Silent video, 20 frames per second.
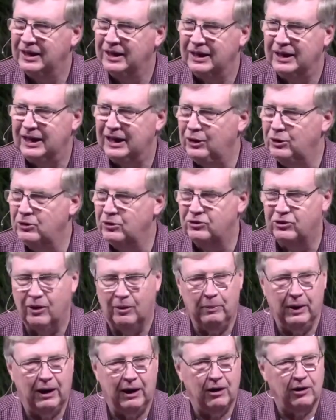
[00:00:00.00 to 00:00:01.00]
he used to
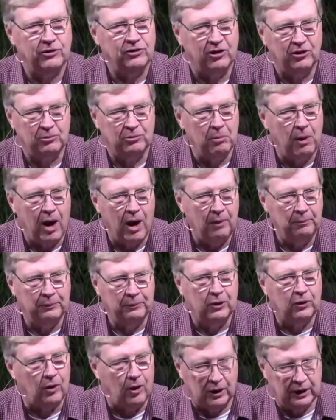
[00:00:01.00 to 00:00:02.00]
embarrass his mom
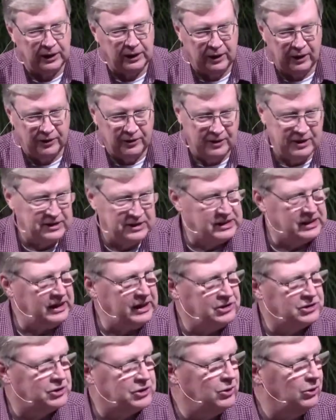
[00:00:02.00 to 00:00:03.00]
crawling under the seats
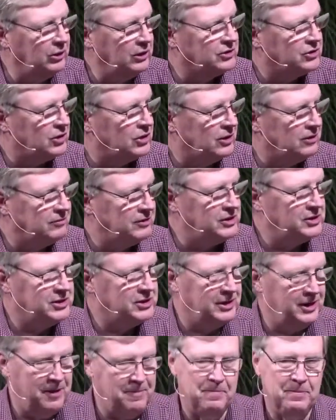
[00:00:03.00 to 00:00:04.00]
during service. And
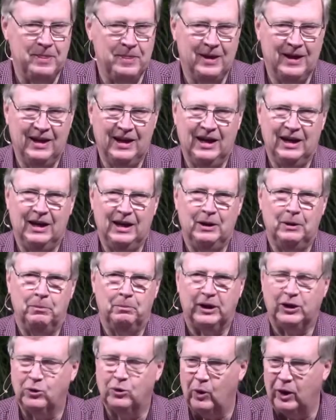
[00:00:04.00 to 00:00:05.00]
but
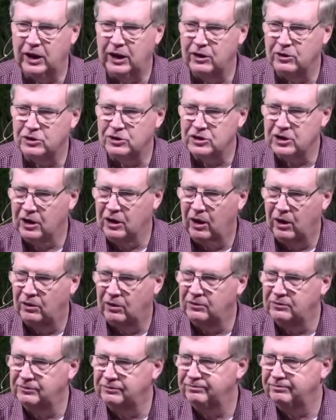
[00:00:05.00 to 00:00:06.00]
20 years ago,
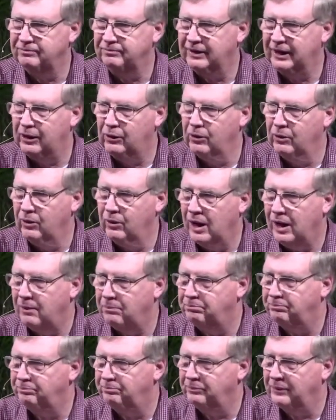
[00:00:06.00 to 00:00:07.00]
he grew up
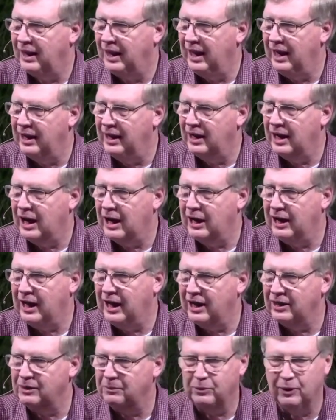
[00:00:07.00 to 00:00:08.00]
and I had
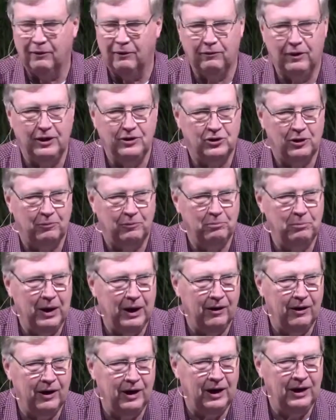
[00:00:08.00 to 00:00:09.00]
the privilege of
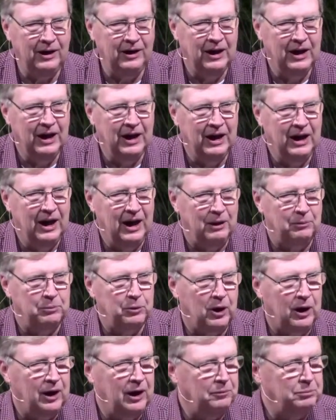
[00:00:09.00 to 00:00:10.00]
marrying,
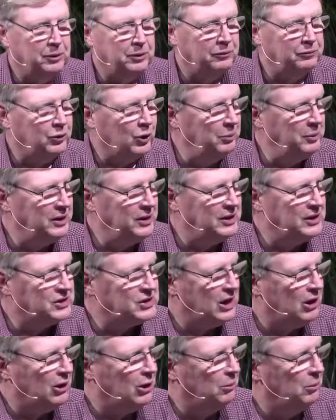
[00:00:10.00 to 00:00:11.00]
uh, performing the
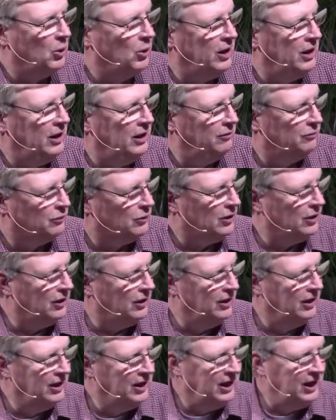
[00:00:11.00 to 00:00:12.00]
ceremony for
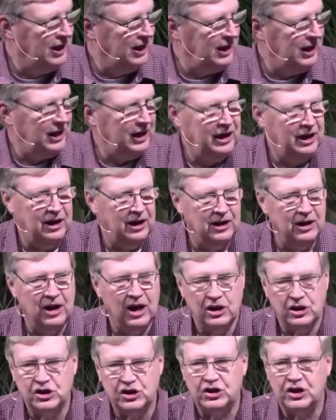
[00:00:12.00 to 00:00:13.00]
he and
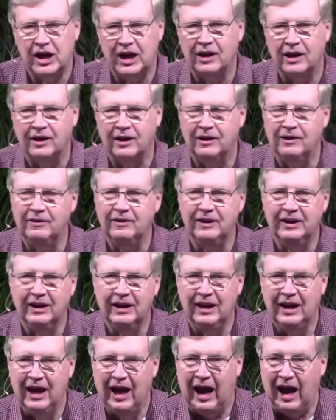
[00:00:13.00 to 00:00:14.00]
Shannon.
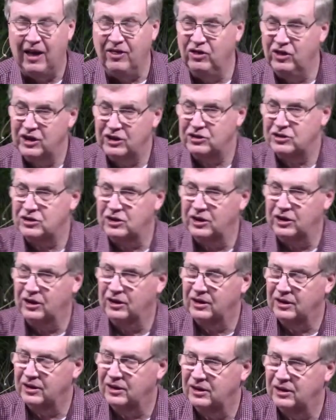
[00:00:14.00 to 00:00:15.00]
And this year,